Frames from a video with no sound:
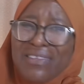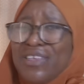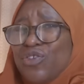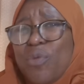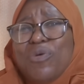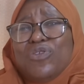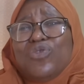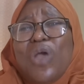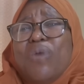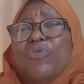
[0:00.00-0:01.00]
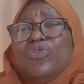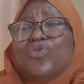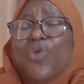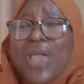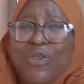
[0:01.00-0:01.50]
it's
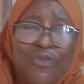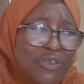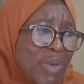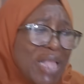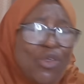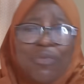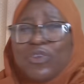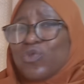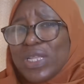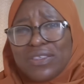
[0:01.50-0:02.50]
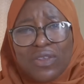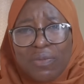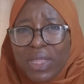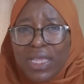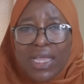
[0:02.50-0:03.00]
you've spent almost 20
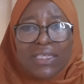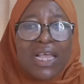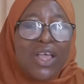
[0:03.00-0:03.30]
something years.